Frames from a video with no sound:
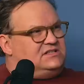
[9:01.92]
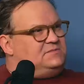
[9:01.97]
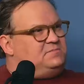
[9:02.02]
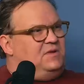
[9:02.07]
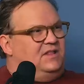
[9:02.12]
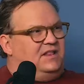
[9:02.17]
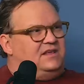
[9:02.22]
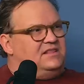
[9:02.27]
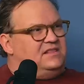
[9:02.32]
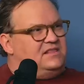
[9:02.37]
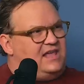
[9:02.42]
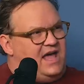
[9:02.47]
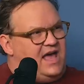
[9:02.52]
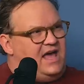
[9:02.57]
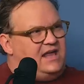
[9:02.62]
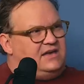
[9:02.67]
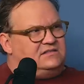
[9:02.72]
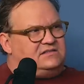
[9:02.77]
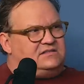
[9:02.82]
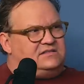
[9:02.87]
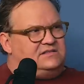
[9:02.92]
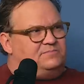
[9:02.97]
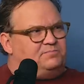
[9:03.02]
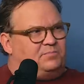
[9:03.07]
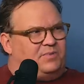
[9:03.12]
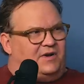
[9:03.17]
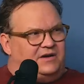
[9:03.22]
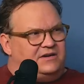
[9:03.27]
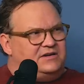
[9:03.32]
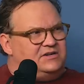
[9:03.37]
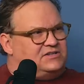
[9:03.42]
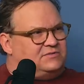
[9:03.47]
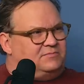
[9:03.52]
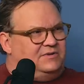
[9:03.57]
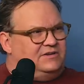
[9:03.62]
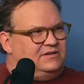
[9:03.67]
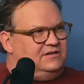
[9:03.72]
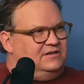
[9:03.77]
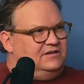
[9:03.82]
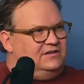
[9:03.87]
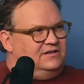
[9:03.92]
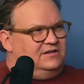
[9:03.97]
just be like, that is punishment.